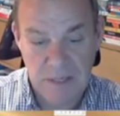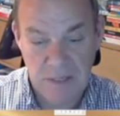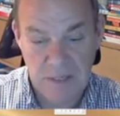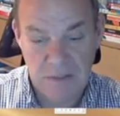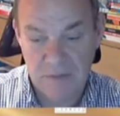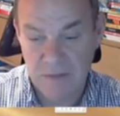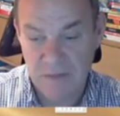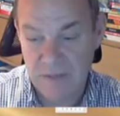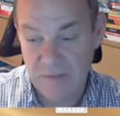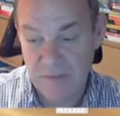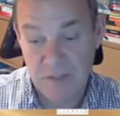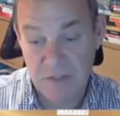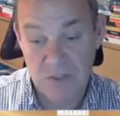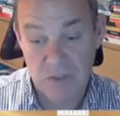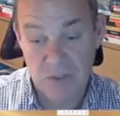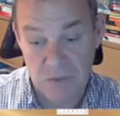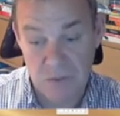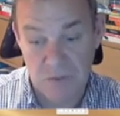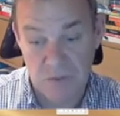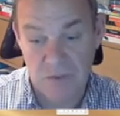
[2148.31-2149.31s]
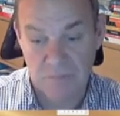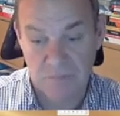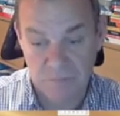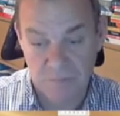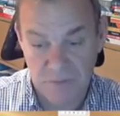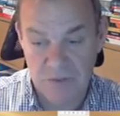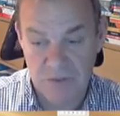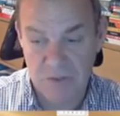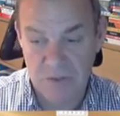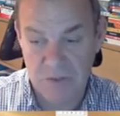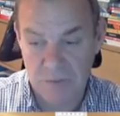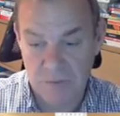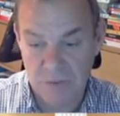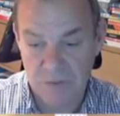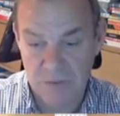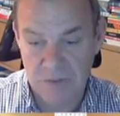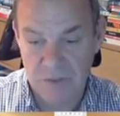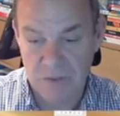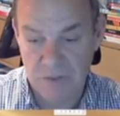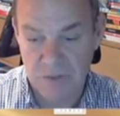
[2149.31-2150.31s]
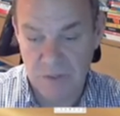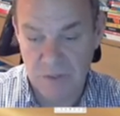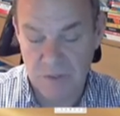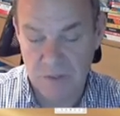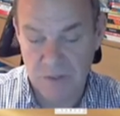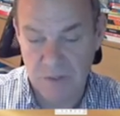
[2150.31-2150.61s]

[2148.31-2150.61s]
then they should, because I know.